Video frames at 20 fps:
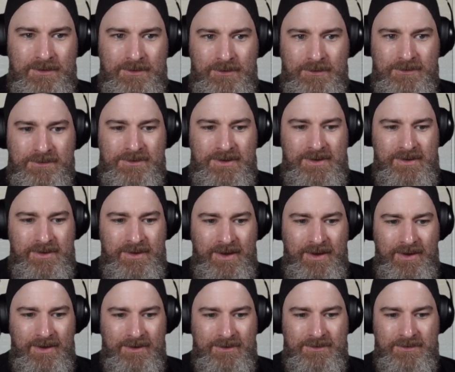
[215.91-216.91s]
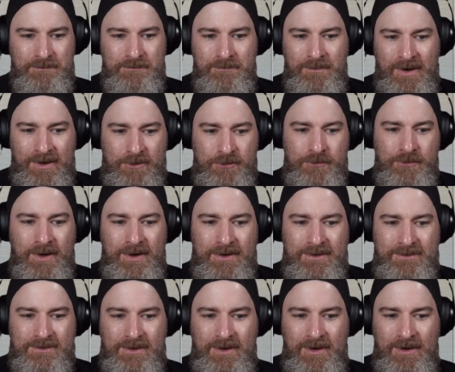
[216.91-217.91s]
You'll see that my
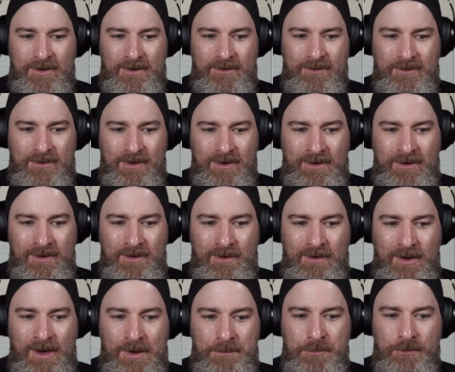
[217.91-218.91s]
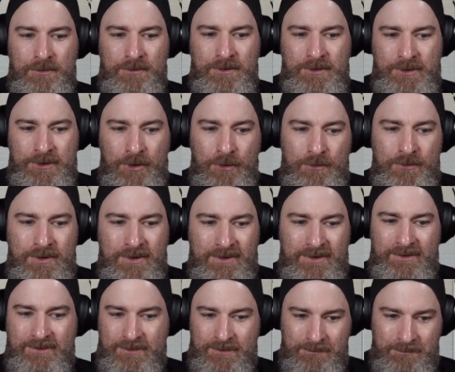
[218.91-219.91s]
traits are
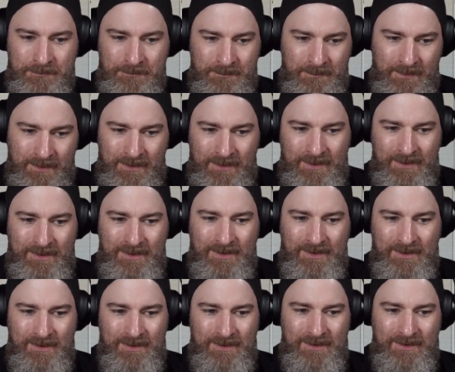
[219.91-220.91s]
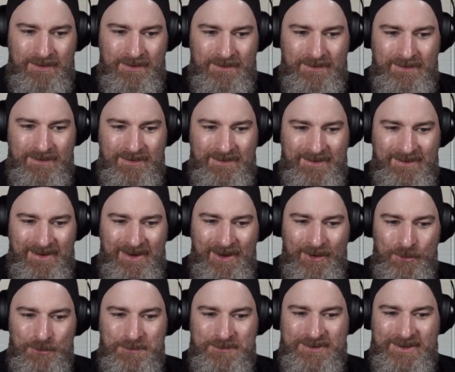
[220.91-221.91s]
hypergonadism,
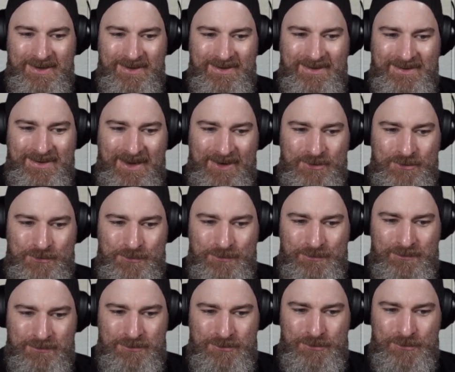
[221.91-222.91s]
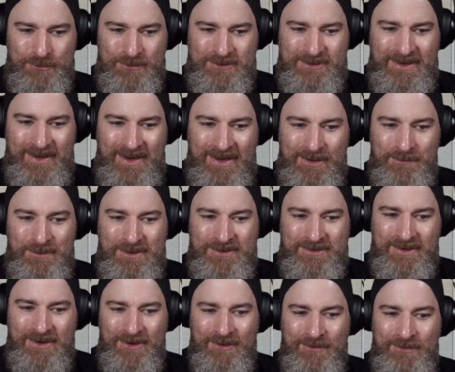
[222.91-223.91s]
100% natural juiced.
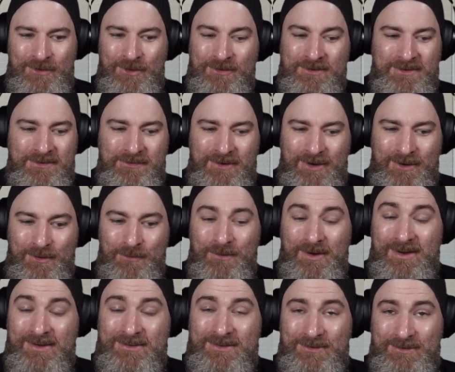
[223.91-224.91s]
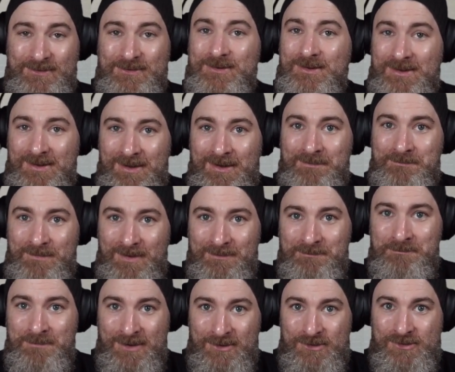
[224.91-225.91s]
Enemies are knocked far away, so it's a
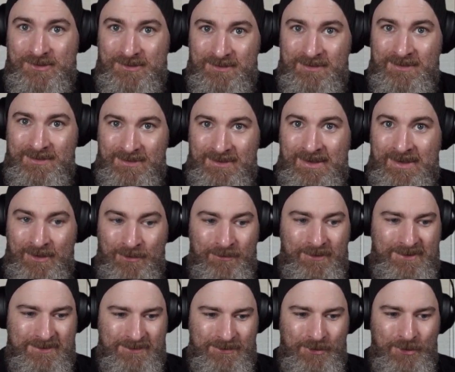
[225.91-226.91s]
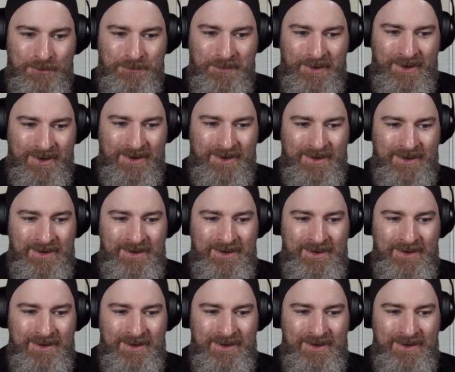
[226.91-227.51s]
much increased knockback.